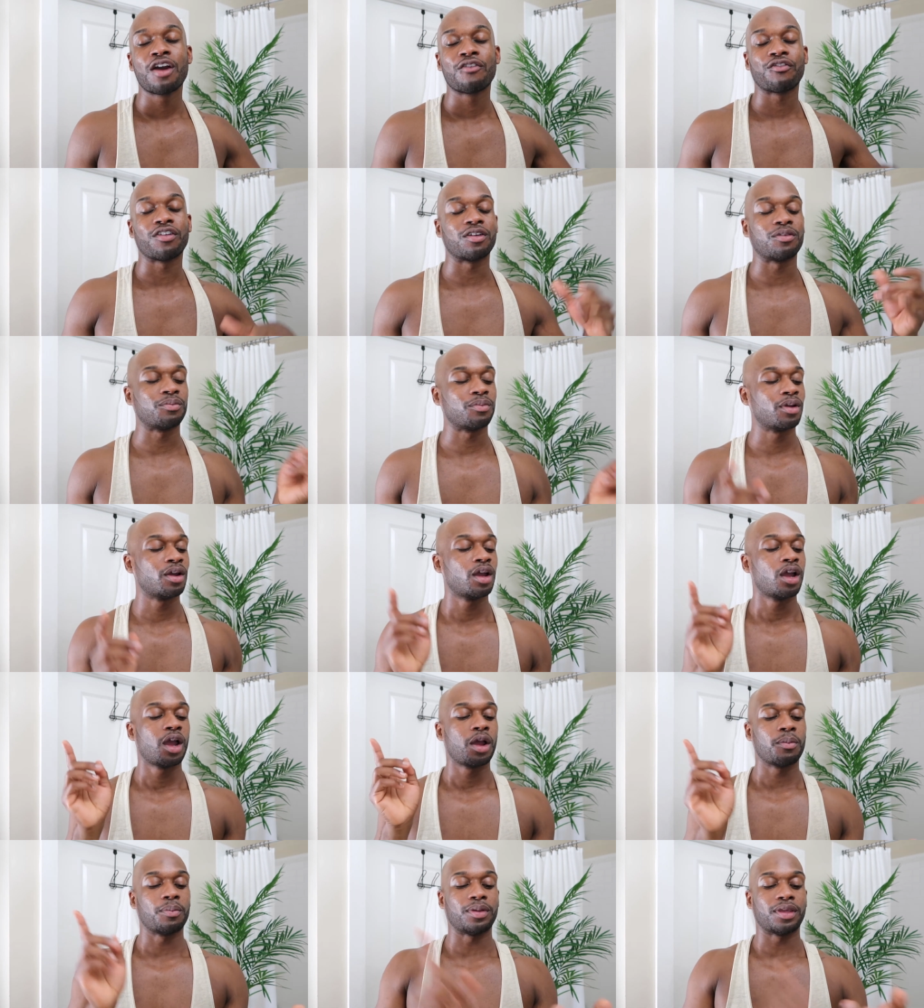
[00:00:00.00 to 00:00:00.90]
from
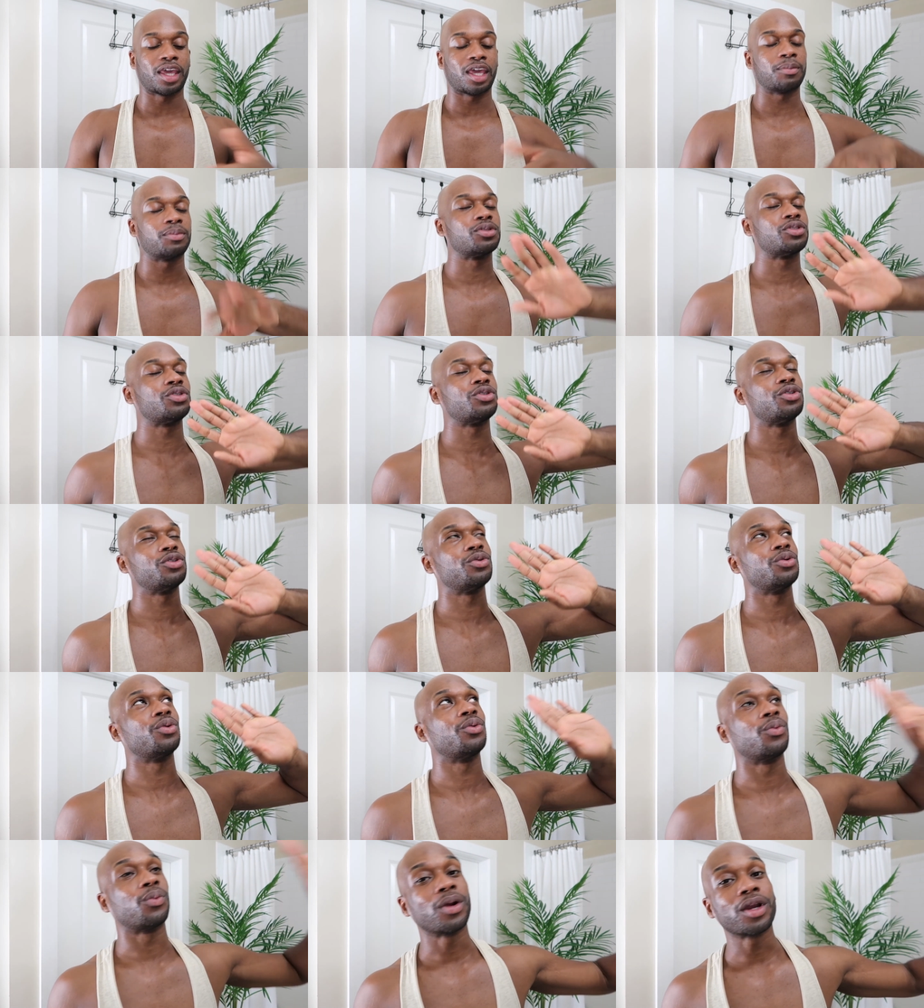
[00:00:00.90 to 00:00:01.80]
being able
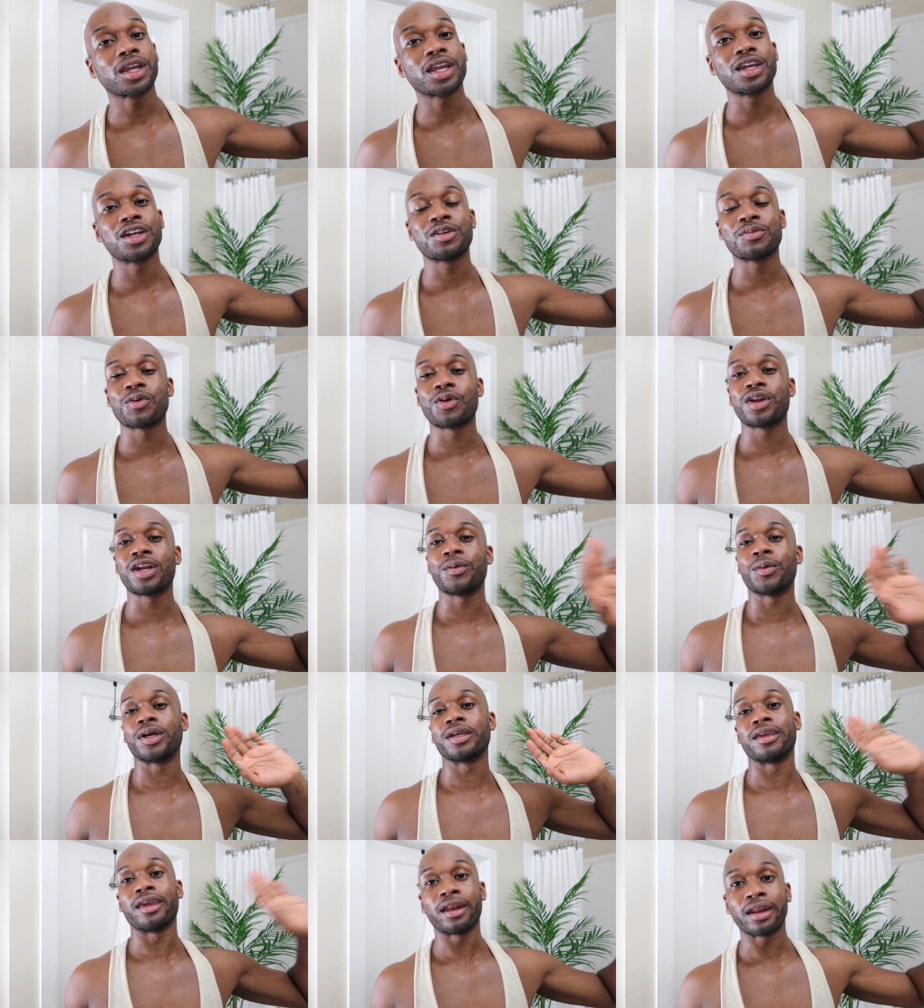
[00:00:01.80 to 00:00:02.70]
to work in the morning
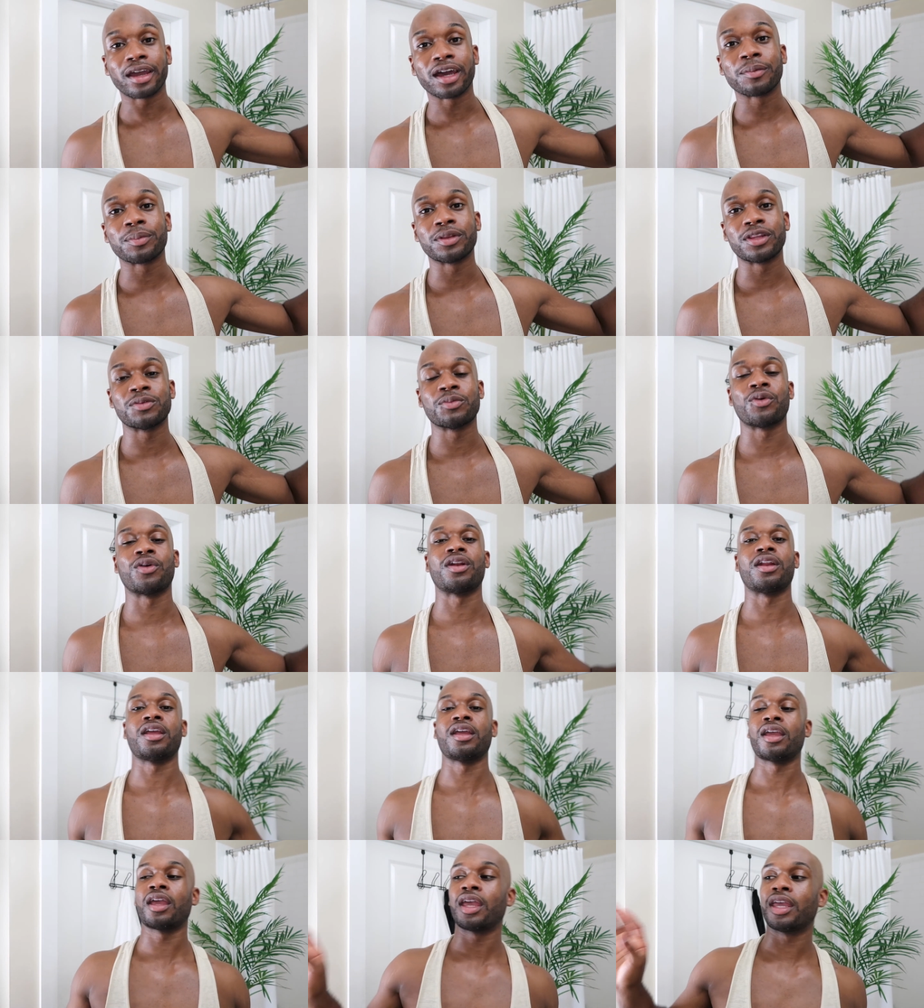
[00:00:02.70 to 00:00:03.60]
or getting up in the
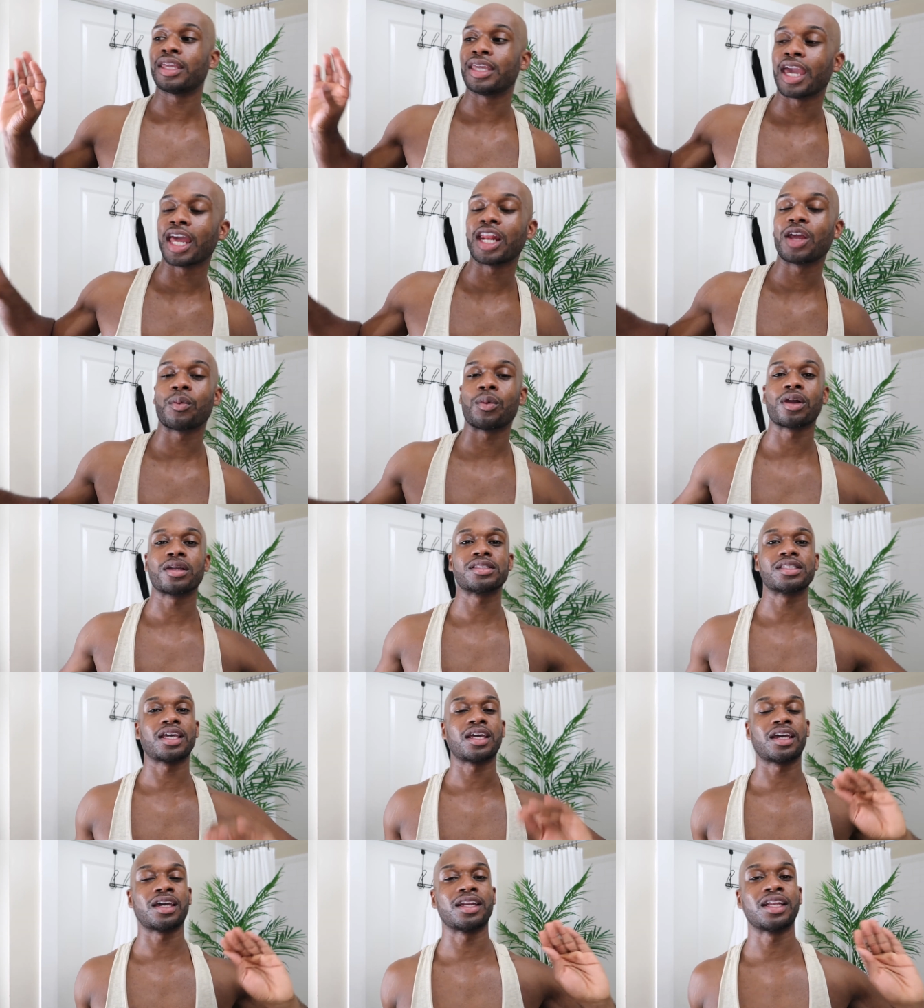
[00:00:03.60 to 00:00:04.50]
morning, getting work
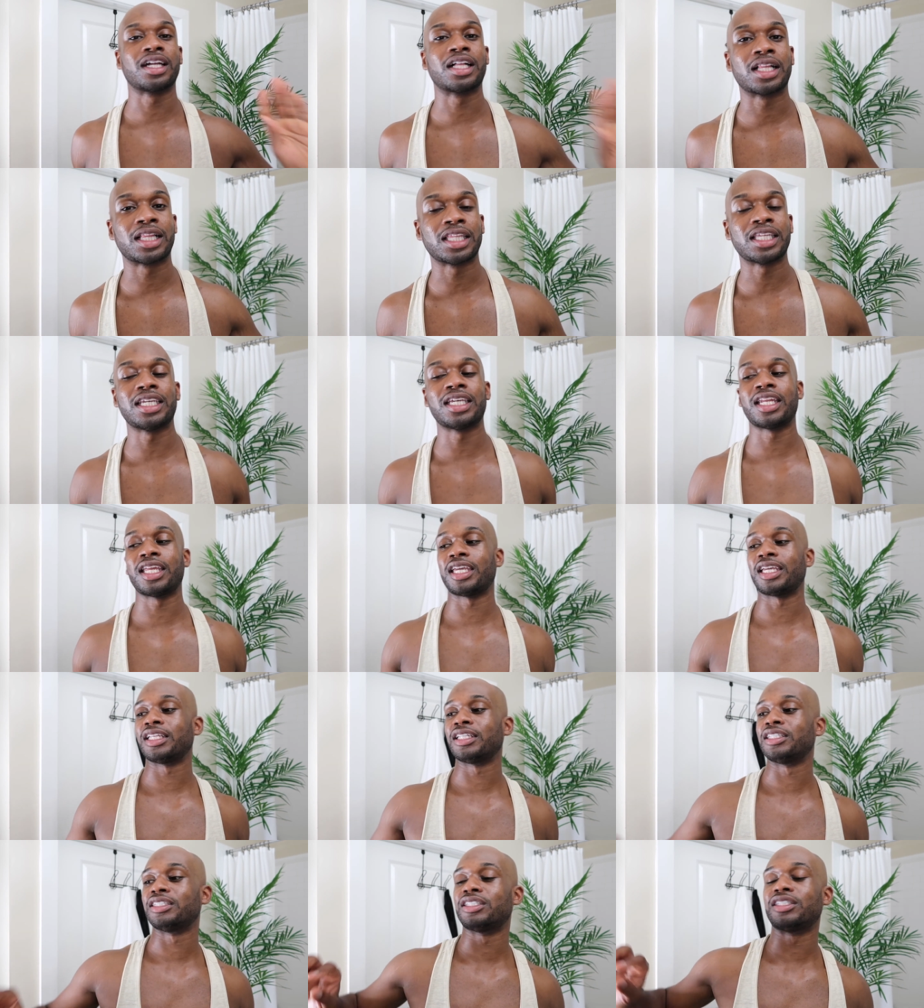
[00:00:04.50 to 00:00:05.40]
done,
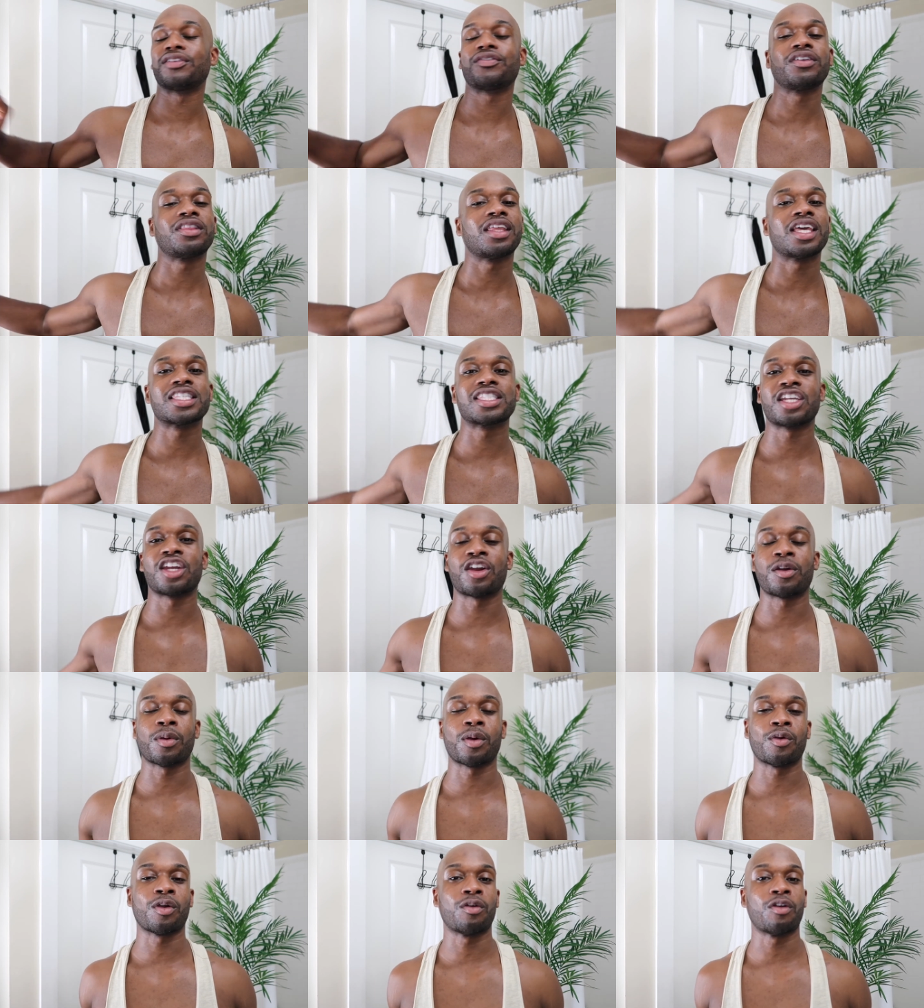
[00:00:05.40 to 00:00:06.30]
cleaning, different things here
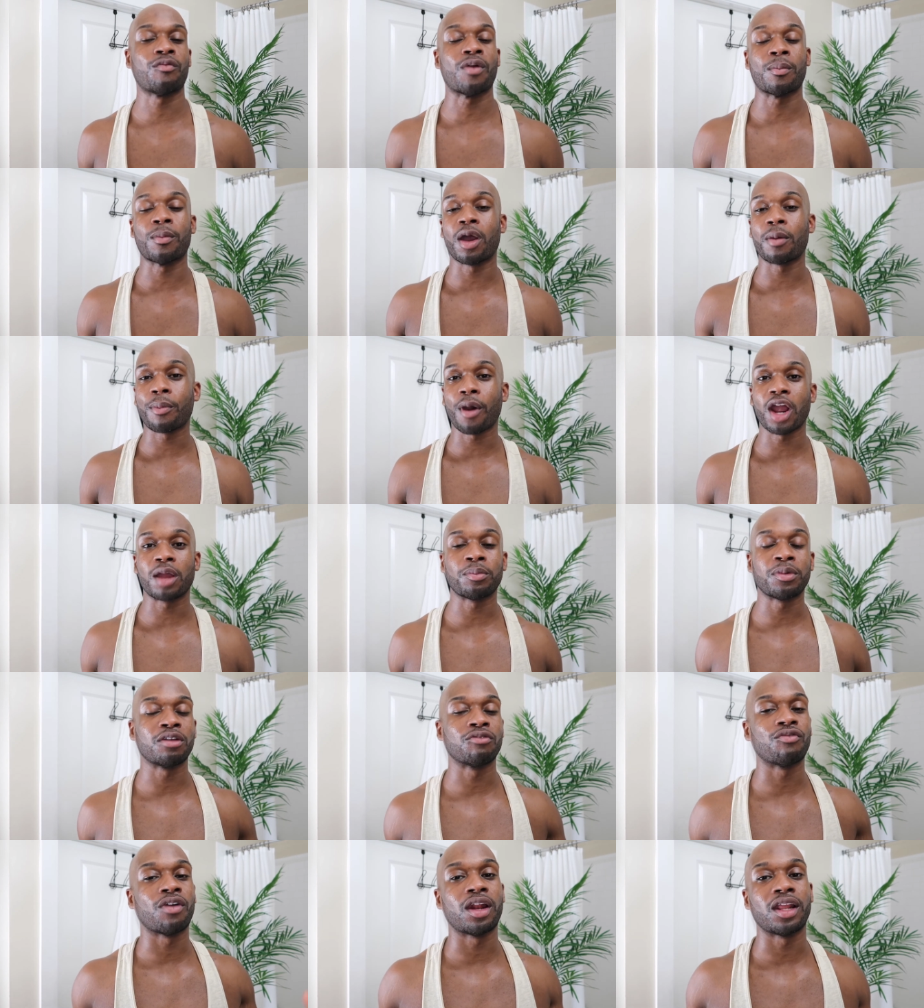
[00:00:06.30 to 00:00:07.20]
around my
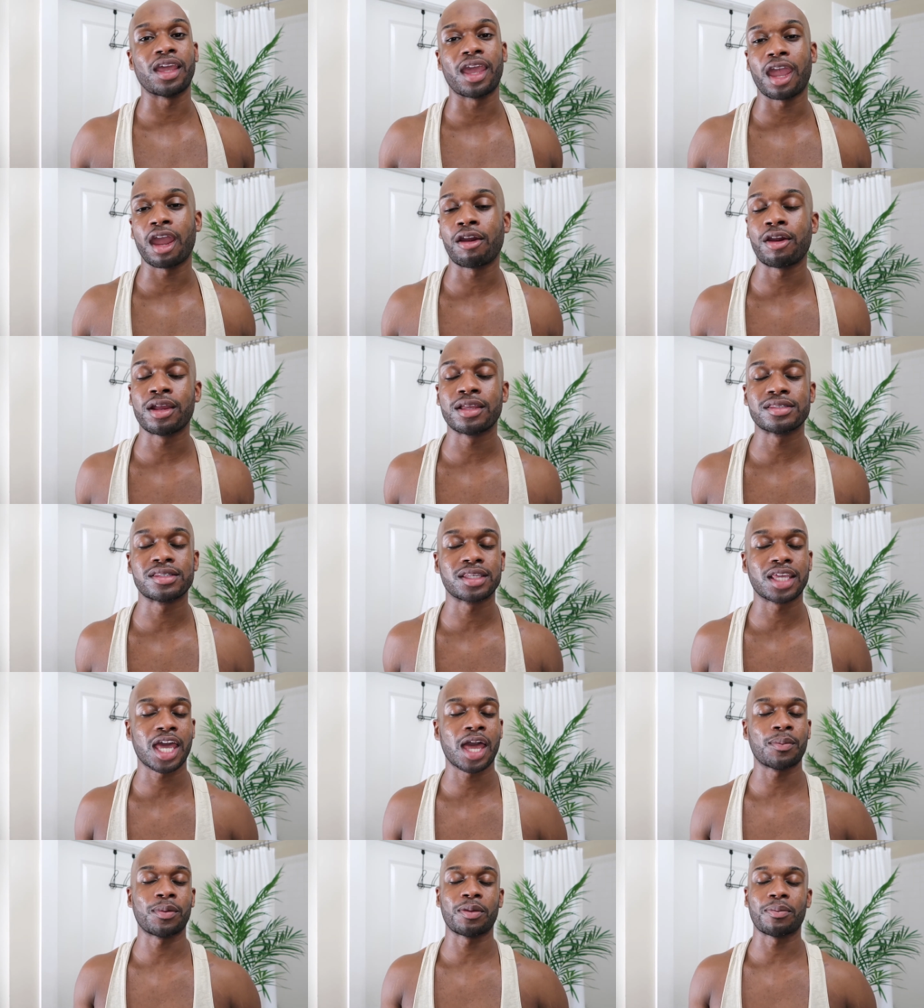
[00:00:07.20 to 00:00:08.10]
apartment, running errands and
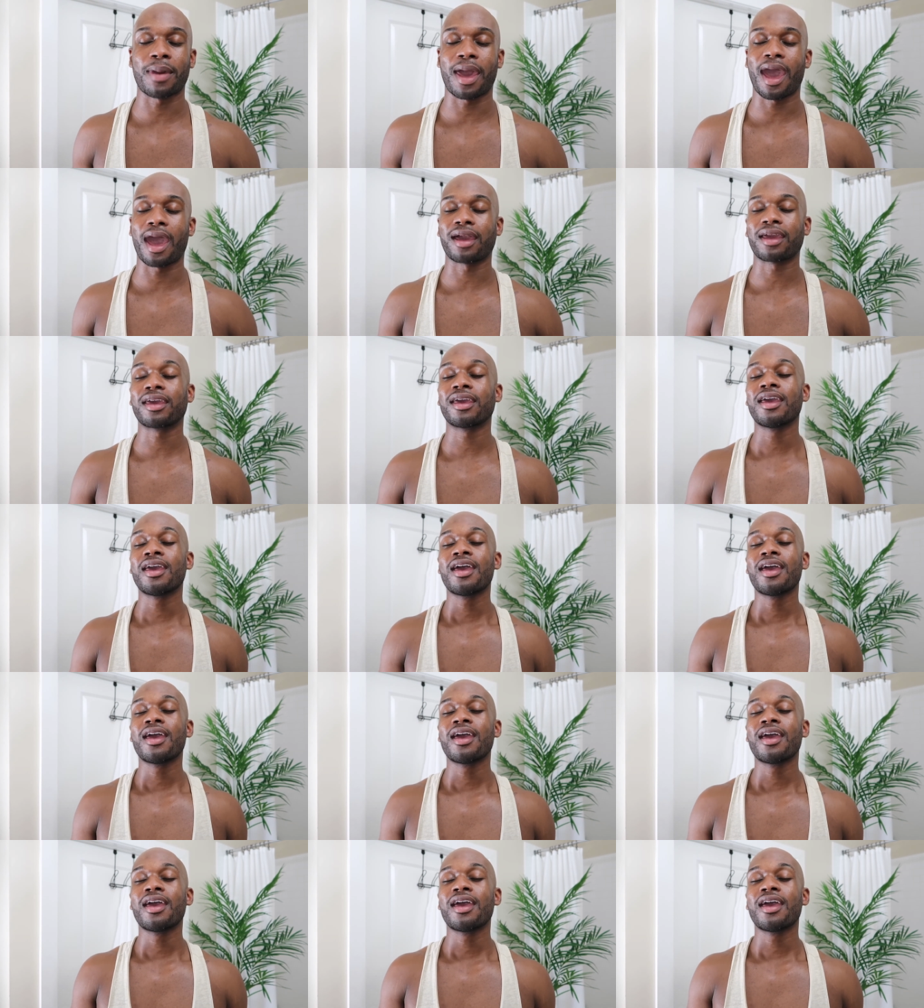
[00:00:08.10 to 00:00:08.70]
coming back.